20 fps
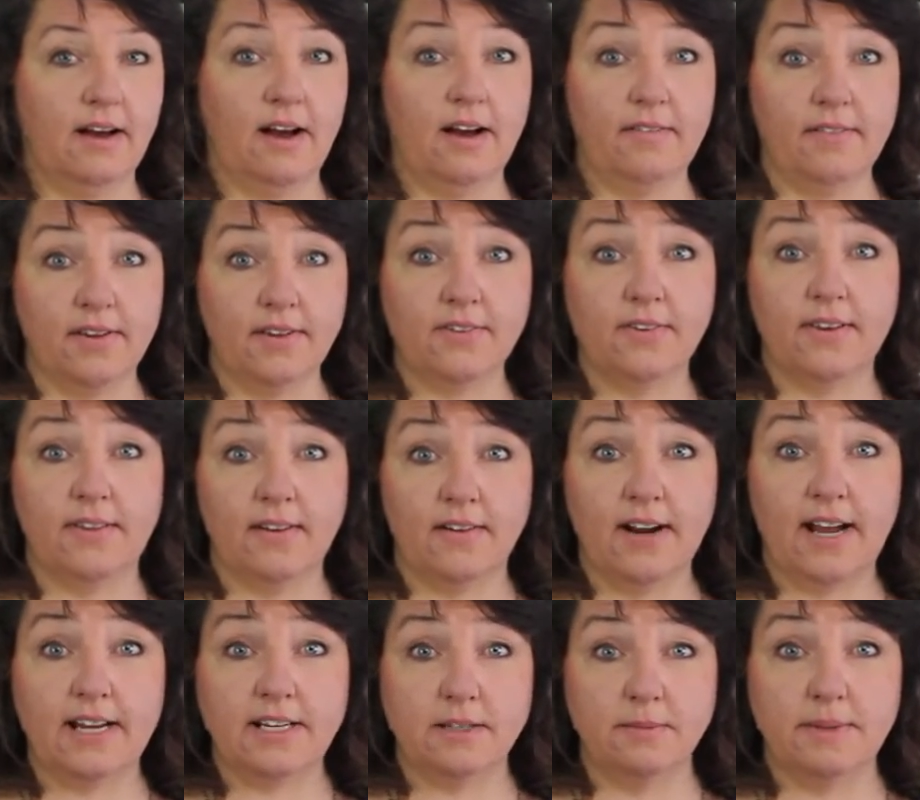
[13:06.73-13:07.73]
Obviously,
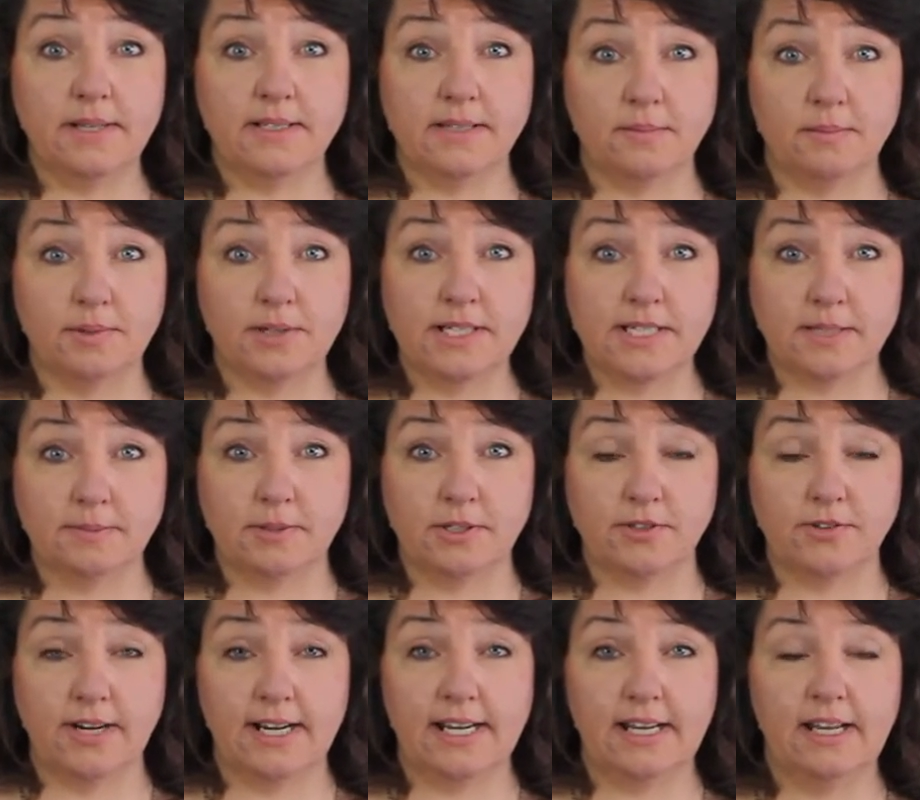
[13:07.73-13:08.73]
there had to be some
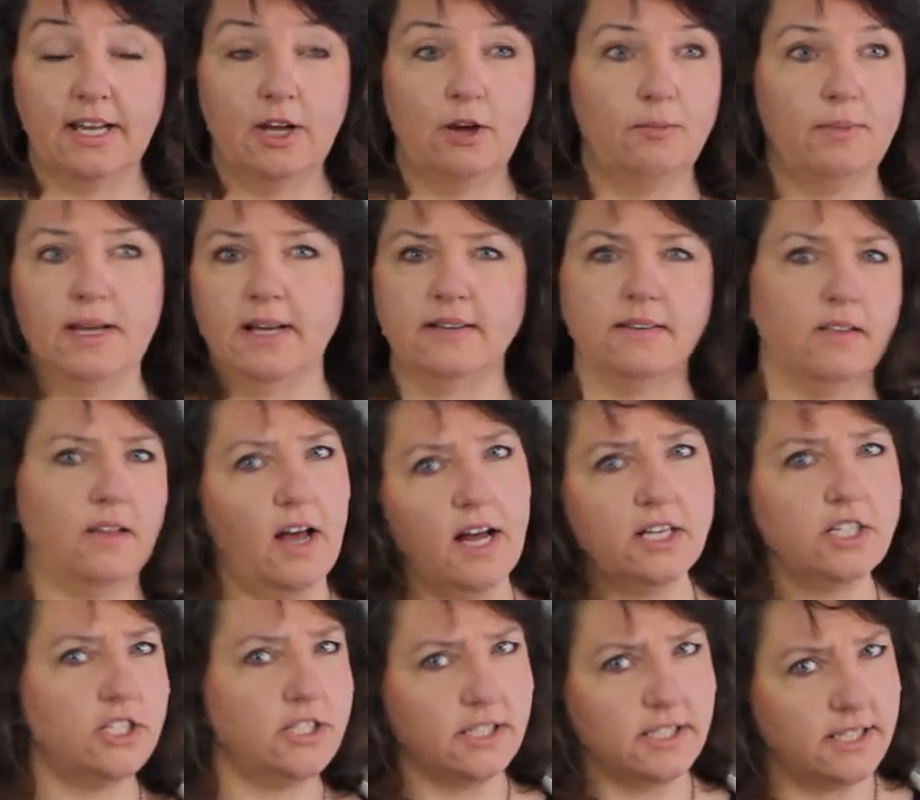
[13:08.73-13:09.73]
principles, right? Because
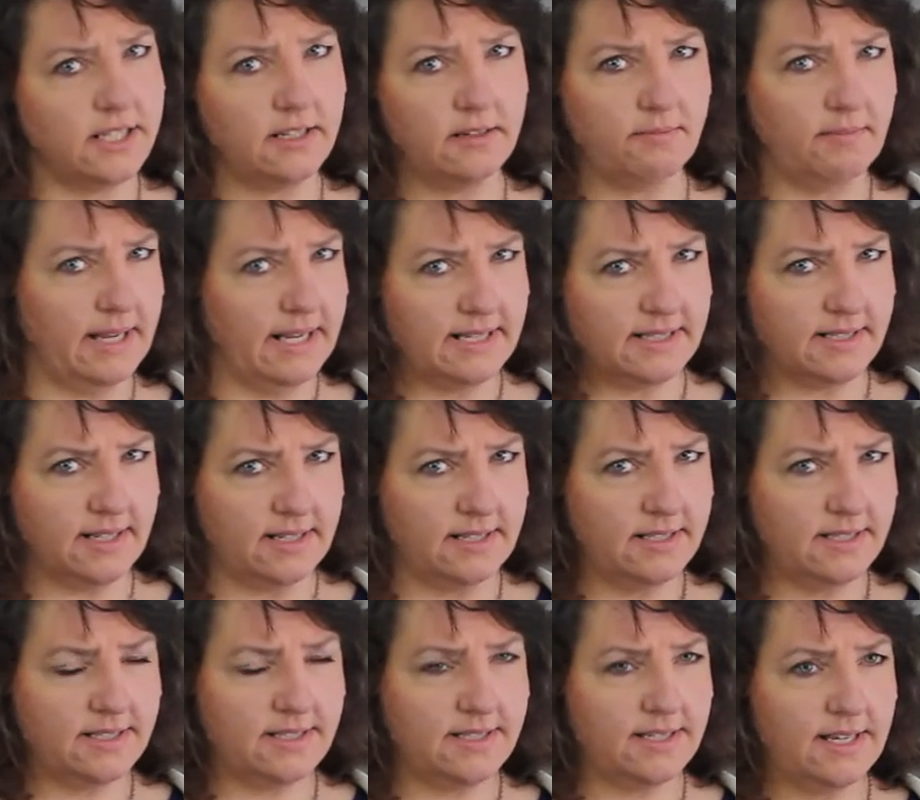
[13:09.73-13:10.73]
logic didn't make
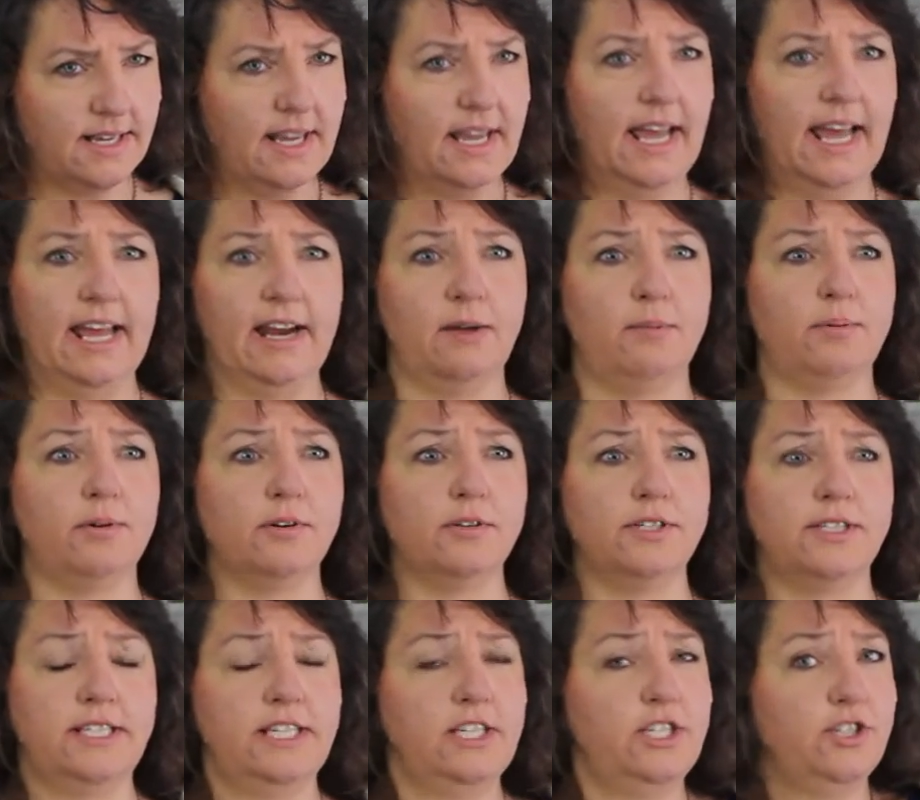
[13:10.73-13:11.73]
sense, and a
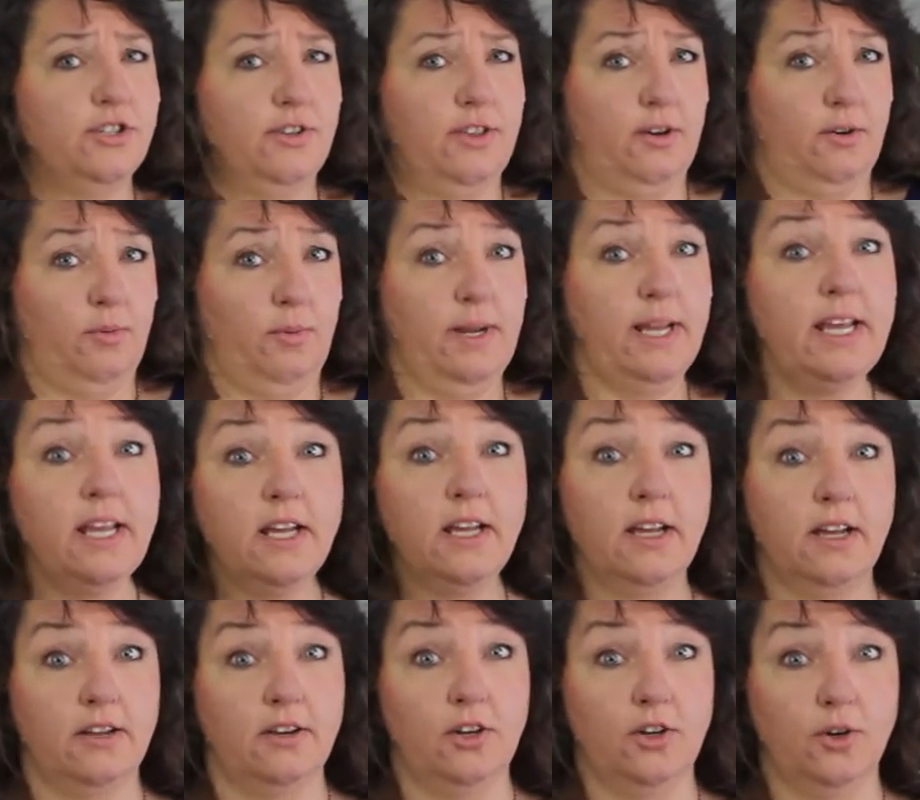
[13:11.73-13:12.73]
procedure that
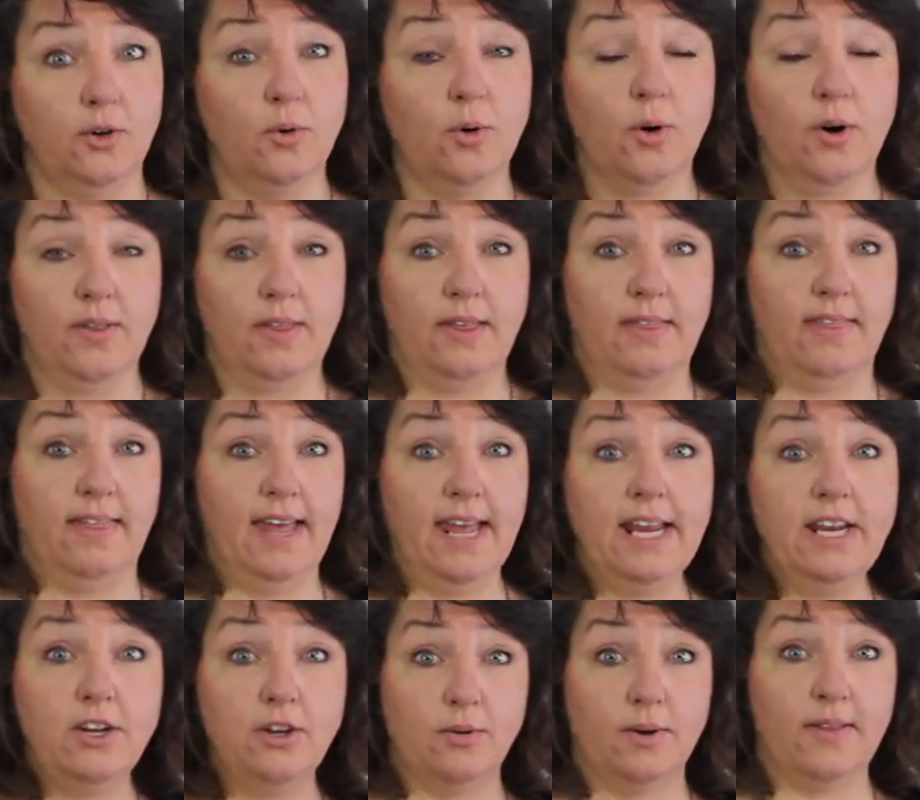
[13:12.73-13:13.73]
we knew or that
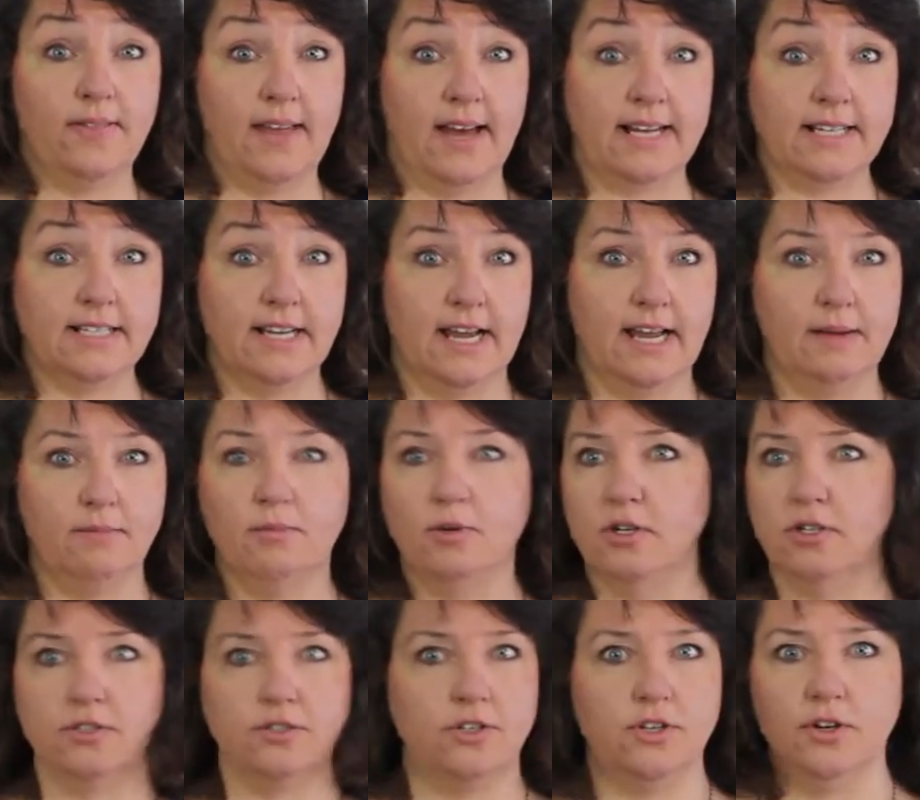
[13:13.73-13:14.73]
they knew at that time
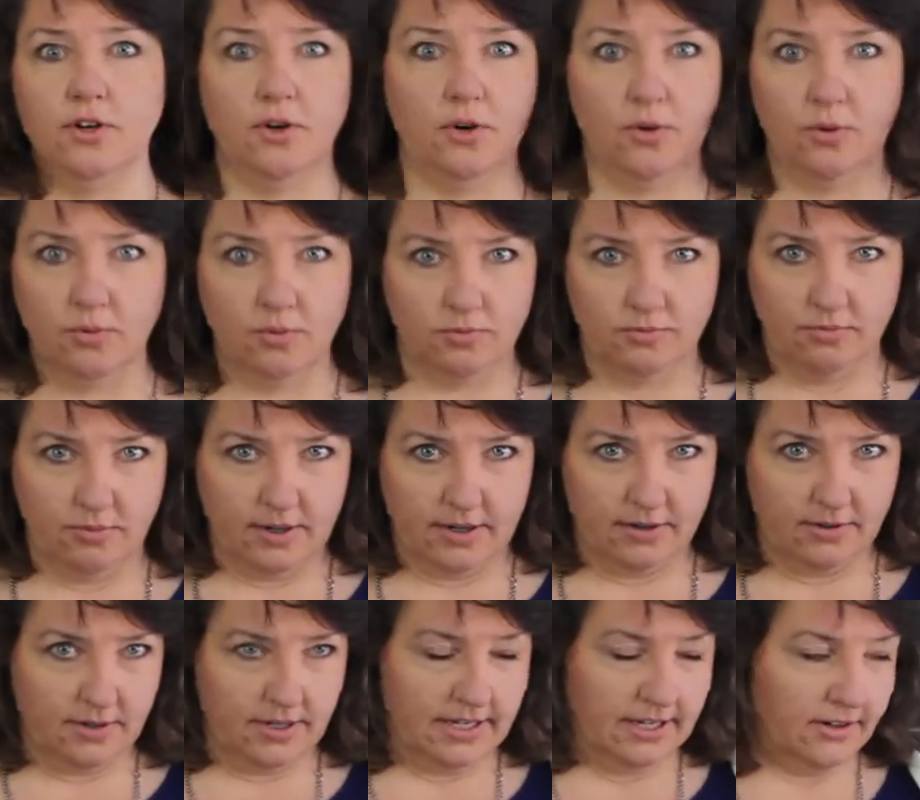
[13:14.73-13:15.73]
was
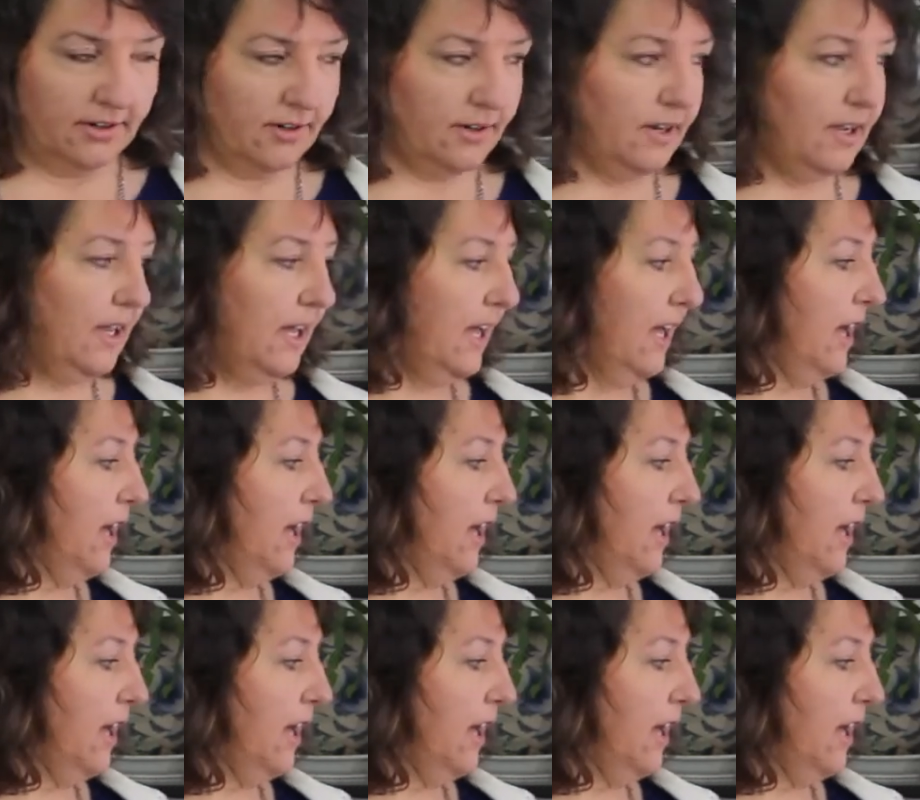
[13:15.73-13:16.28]
nowhere near.